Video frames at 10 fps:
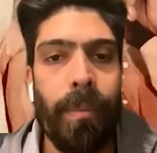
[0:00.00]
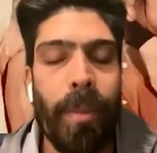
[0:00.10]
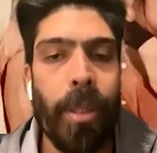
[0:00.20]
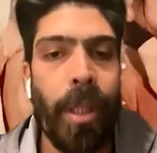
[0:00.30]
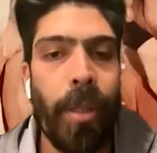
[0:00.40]

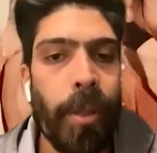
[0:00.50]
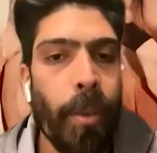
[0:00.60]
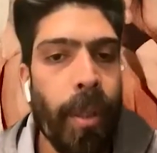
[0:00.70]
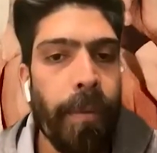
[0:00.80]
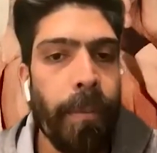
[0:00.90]
because I was
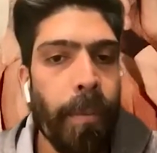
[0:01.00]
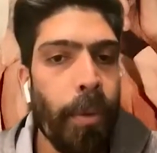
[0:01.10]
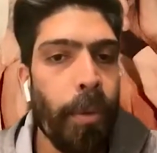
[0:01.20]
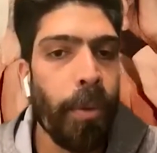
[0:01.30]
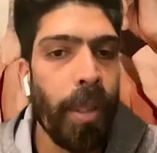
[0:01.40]
away from
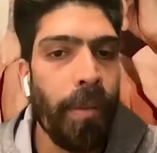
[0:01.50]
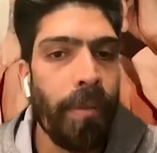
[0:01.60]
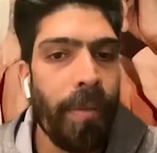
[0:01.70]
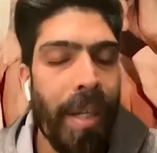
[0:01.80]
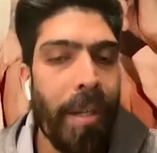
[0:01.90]
Gurudev.
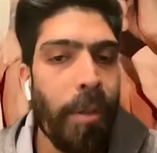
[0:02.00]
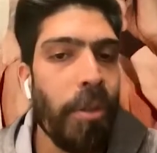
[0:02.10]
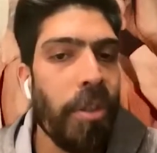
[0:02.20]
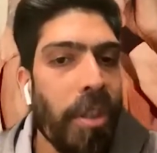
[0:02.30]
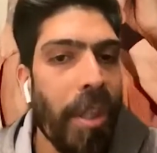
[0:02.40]
I
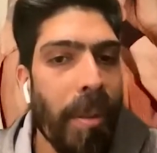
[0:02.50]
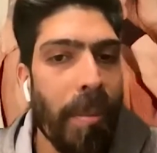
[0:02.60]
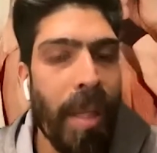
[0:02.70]
couldn't see him.